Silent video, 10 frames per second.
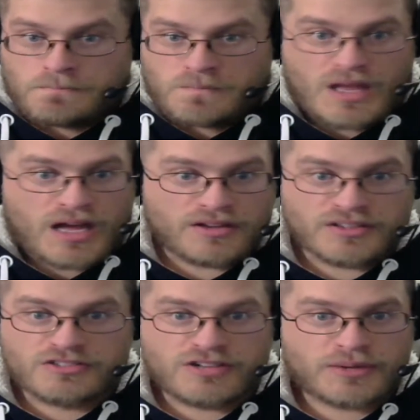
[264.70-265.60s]
I'll
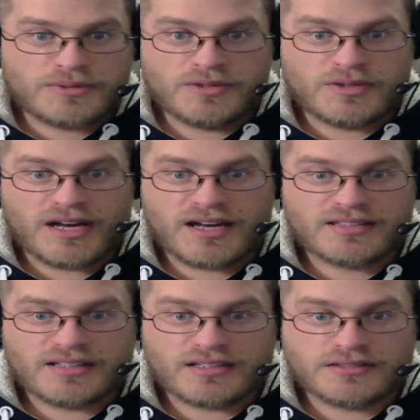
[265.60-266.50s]
interact with you guys.
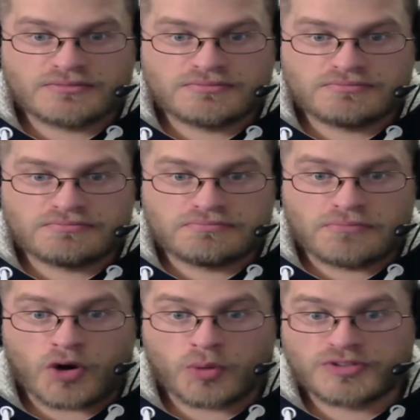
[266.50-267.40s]
I'll
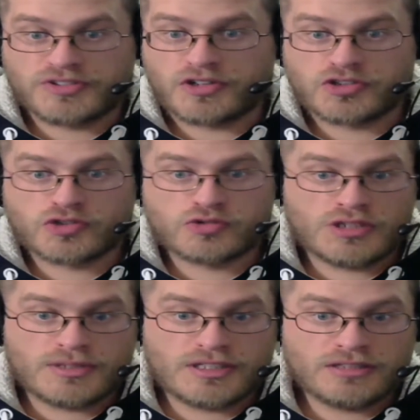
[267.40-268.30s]
hope to start
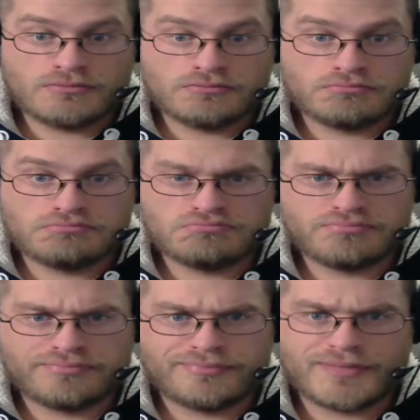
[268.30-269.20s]
streaming
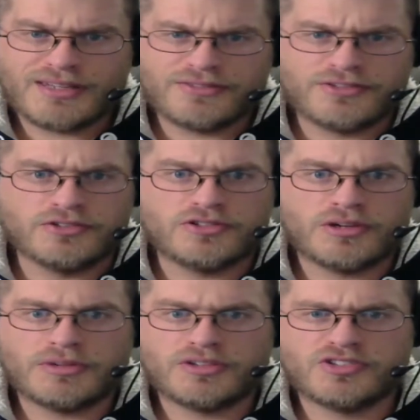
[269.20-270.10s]
in the future.
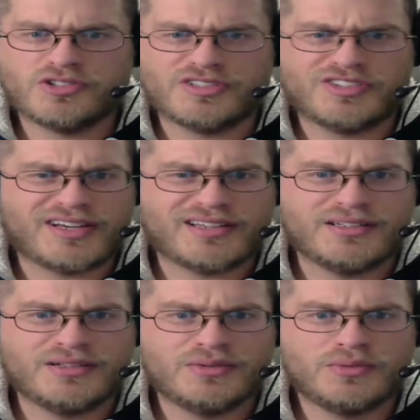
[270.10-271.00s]
I'm not sure
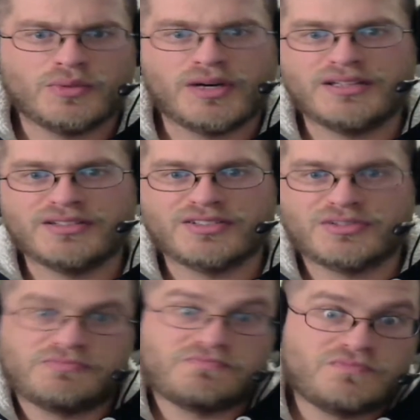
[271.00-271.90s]
exactly when. Just
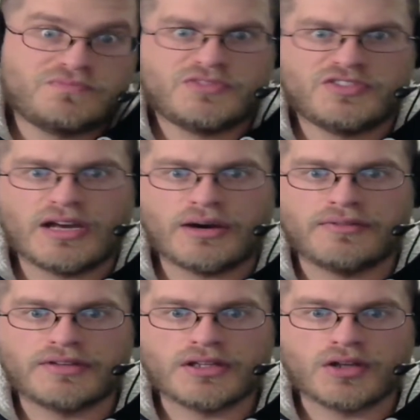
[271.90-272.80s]
see how
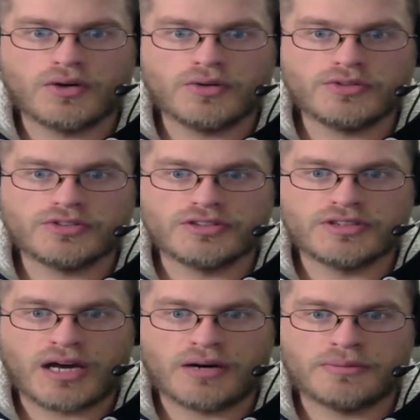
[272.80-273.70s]
everything goes and
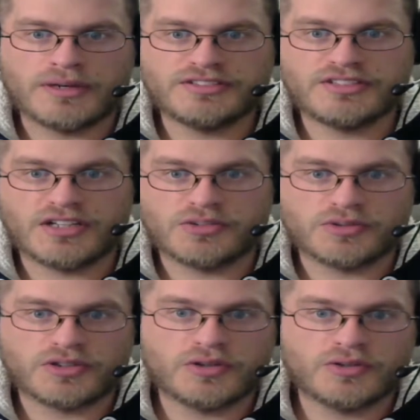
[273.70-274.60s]
how my schedule
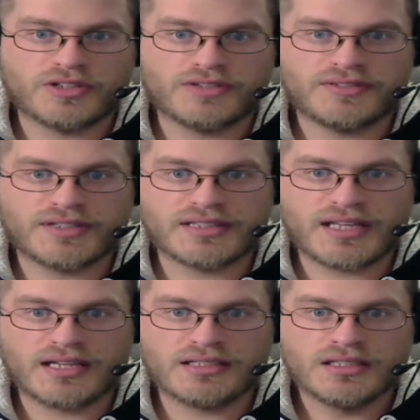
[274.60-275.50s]
goes and everything like that. And